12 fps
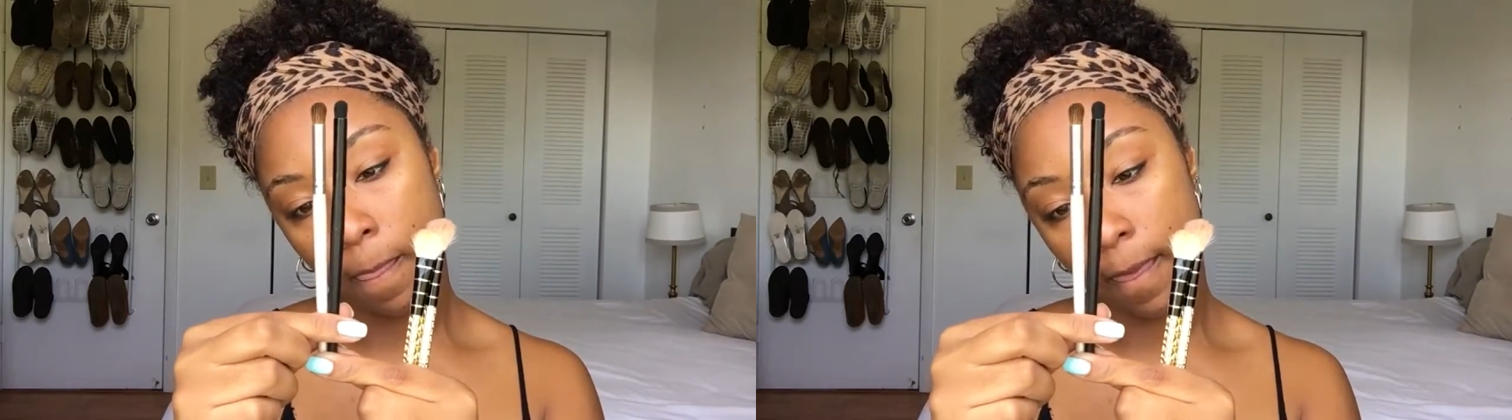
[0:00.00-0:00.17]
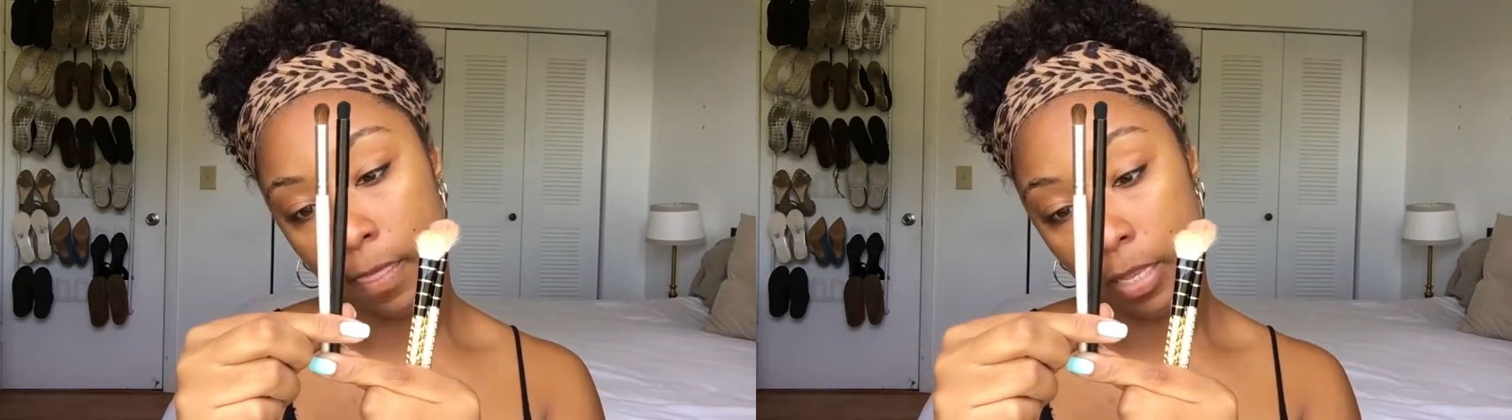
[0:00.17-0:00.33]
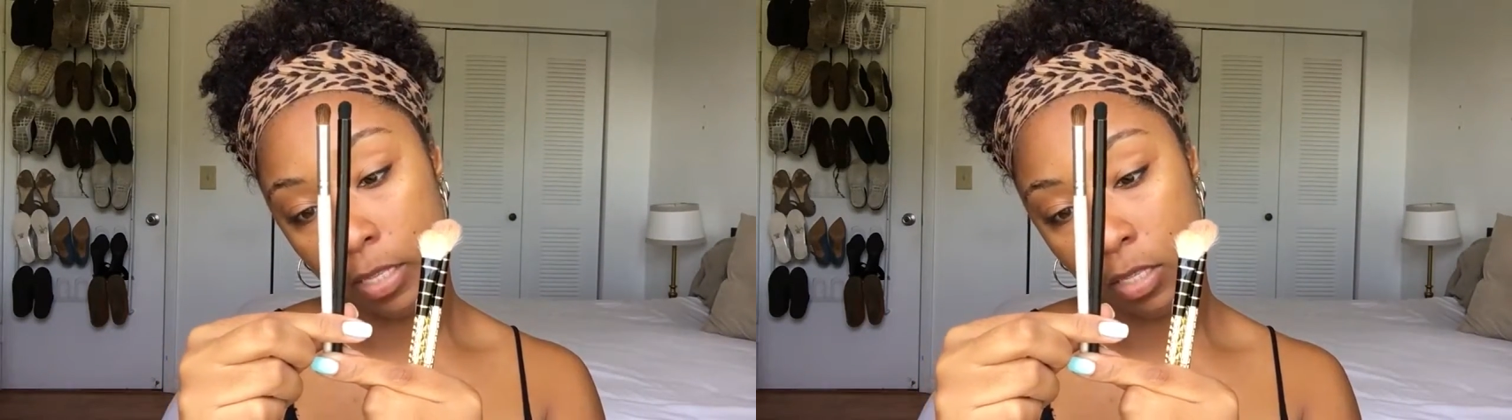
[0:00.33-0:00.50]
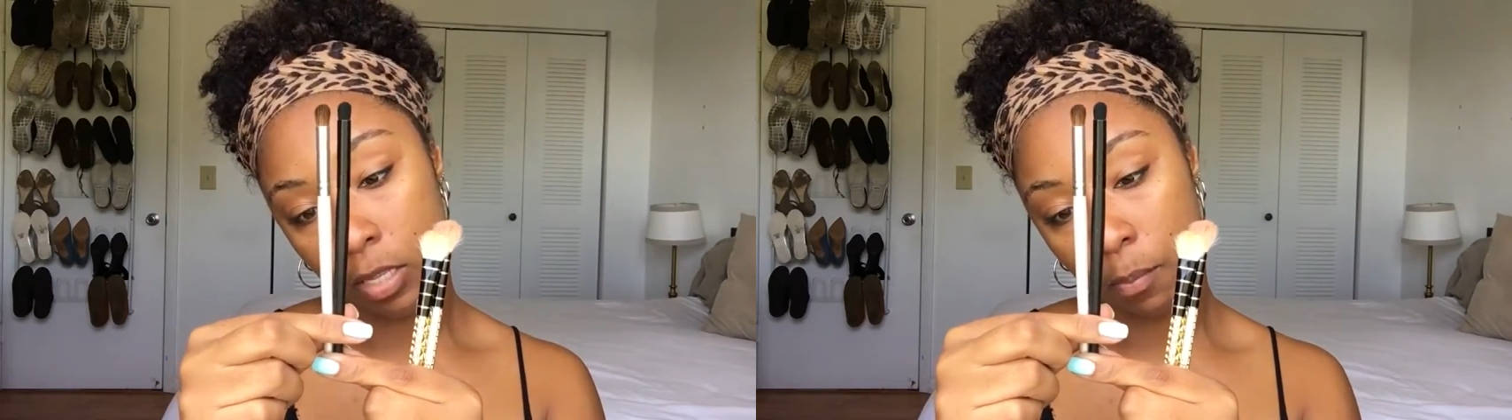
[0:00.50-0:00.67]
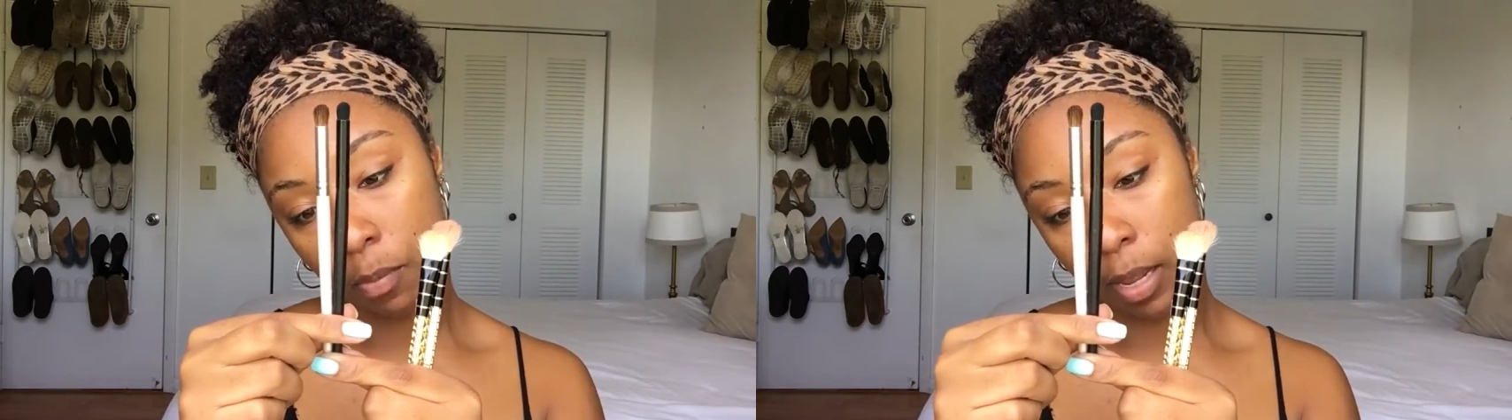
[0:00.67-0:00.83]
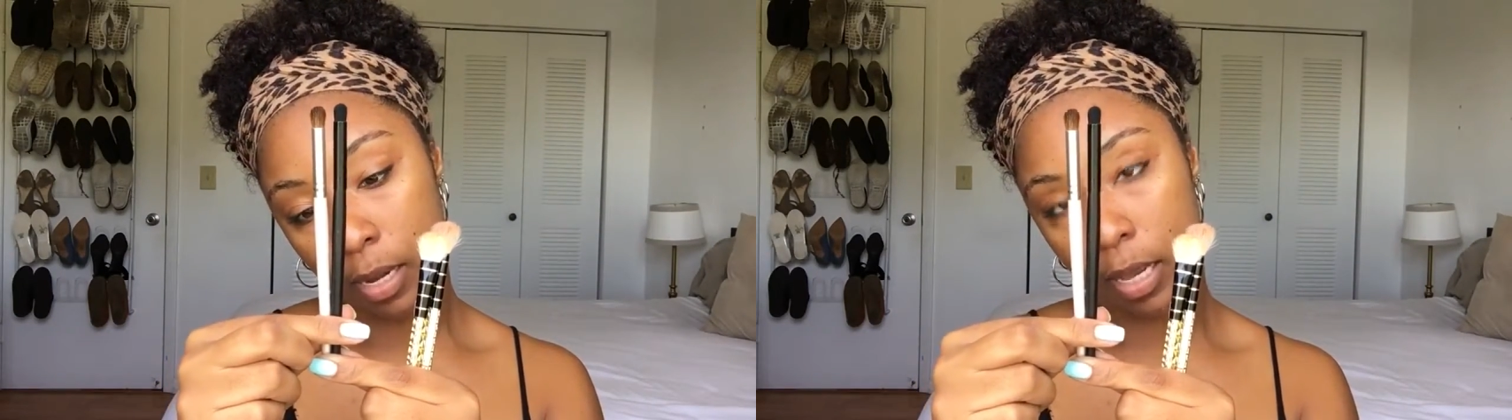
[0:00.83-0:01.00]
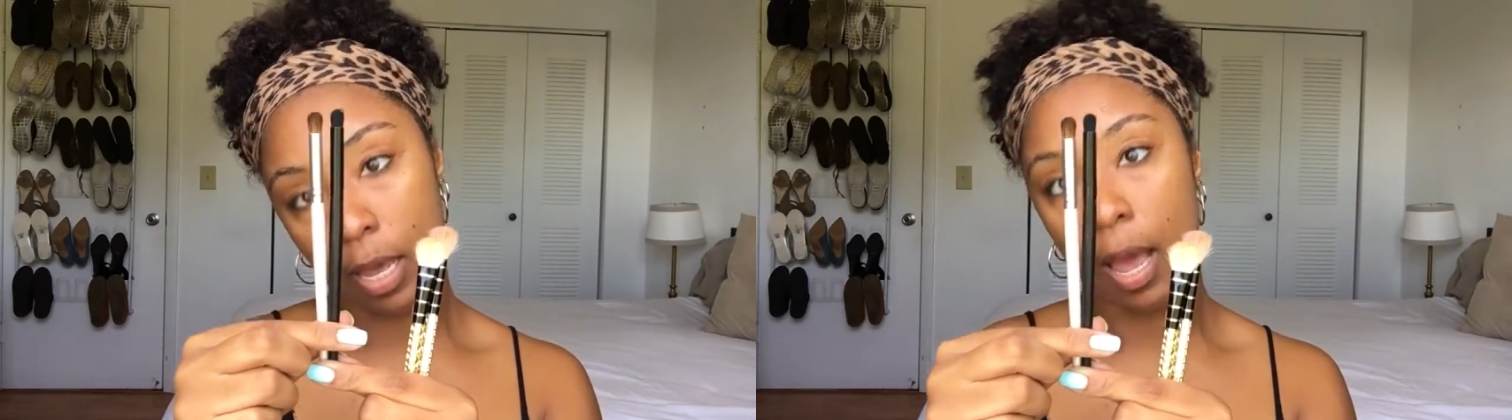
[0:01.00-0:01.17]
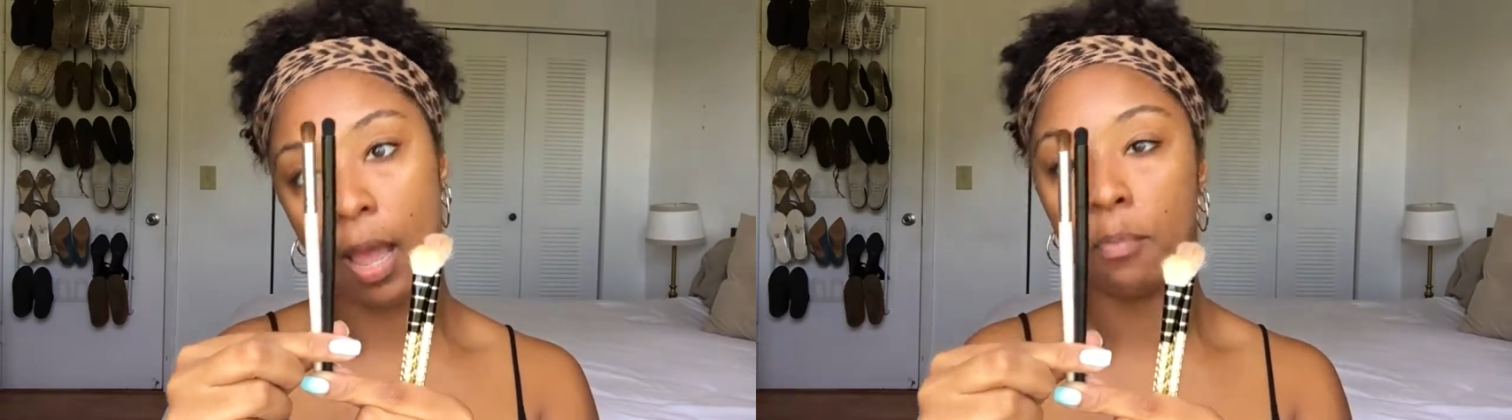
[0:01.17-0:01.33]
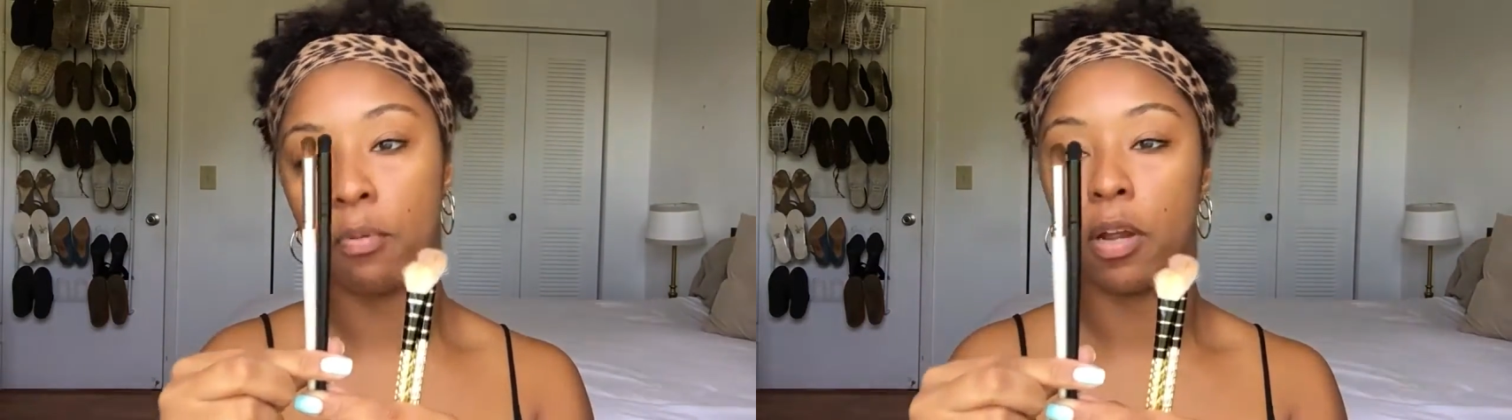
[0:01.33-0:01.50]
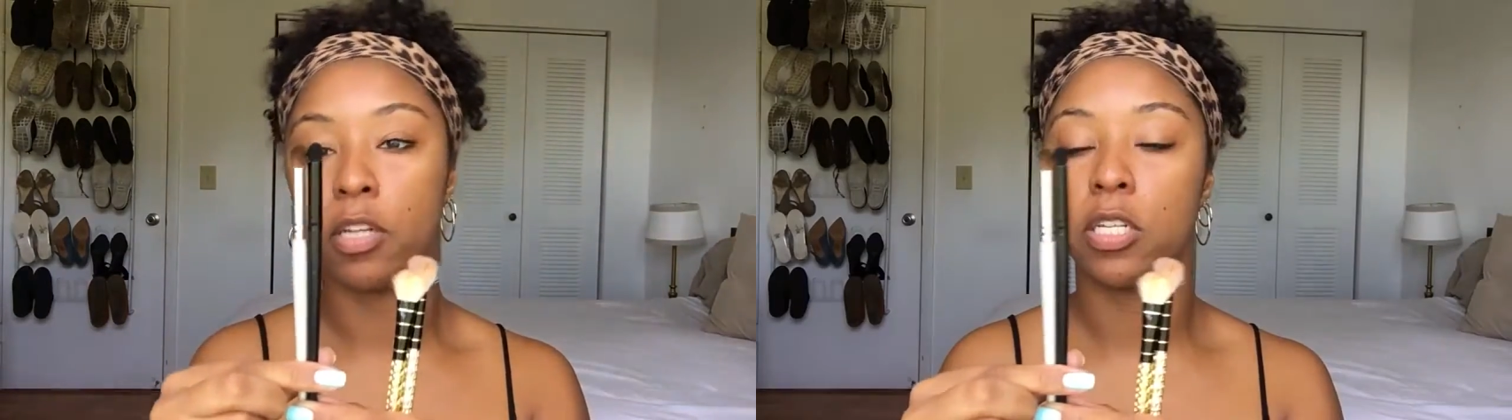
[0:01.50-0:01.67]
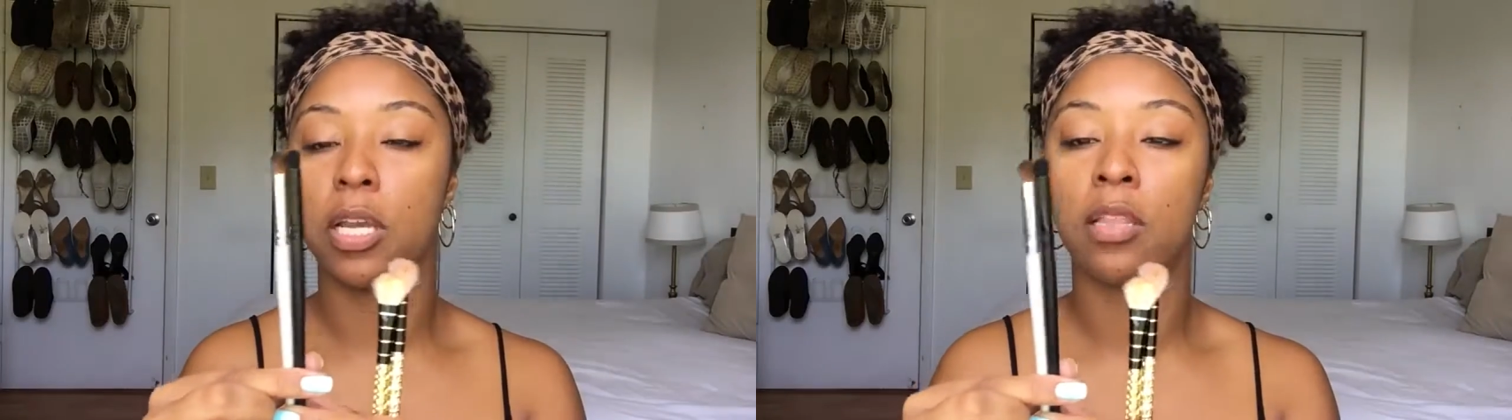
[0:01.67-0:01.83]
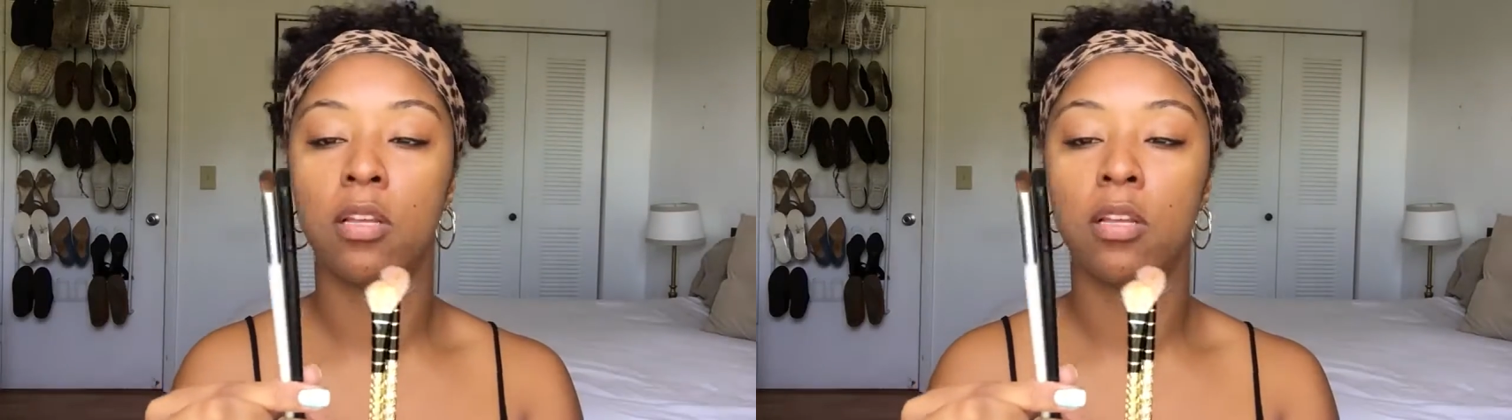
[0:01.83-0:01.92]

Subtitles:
and this is a blending eye brush.